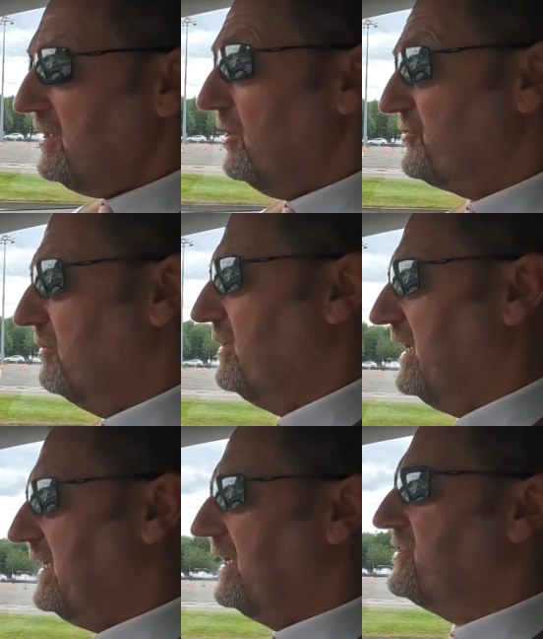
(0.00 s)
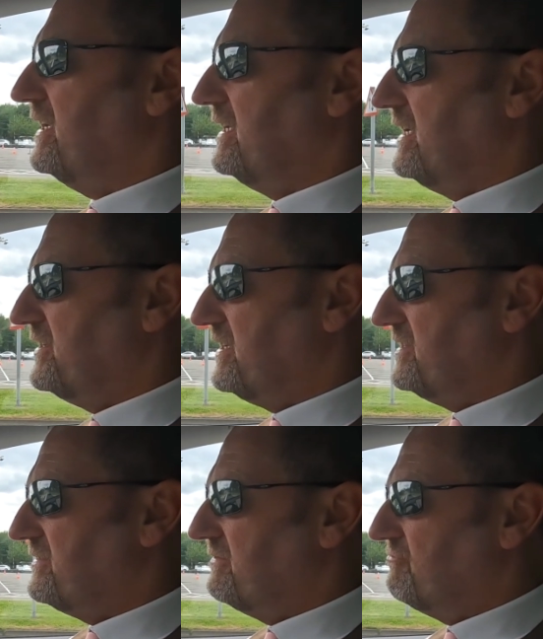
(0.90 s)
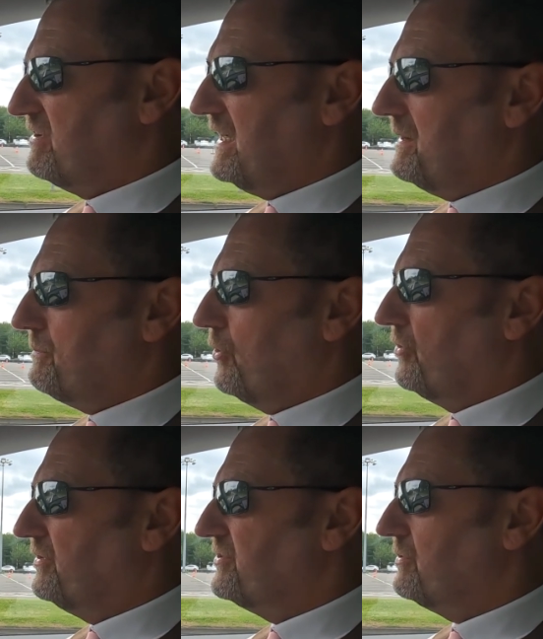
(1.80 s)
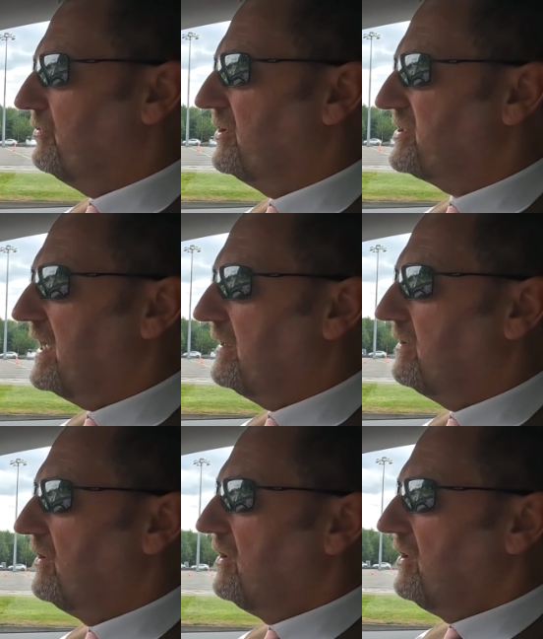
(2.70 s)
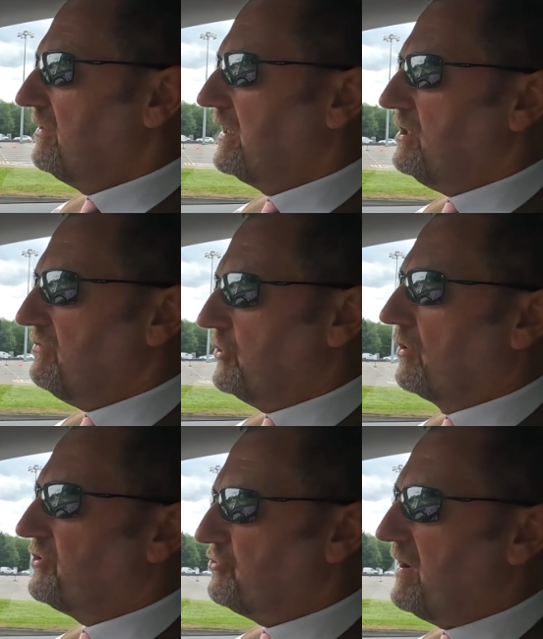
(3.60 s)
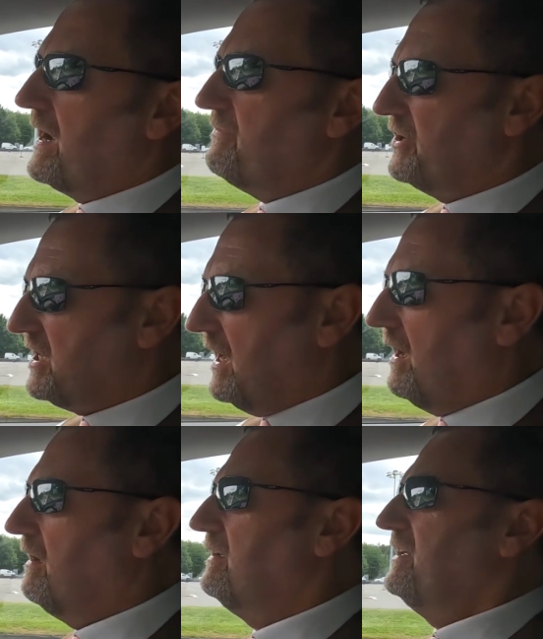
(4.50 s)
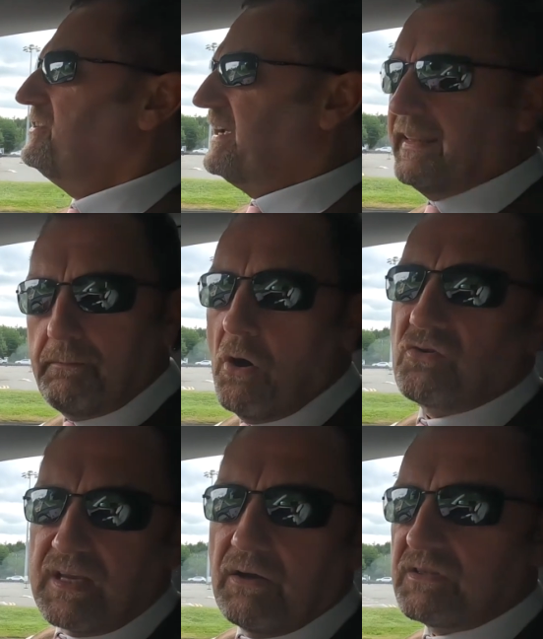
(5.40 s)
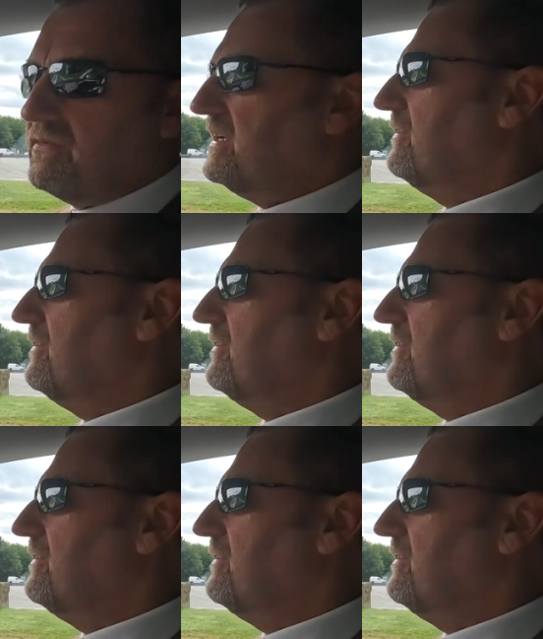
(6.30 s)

So it is really important to understand that you've got to drive the car to get the most out of it.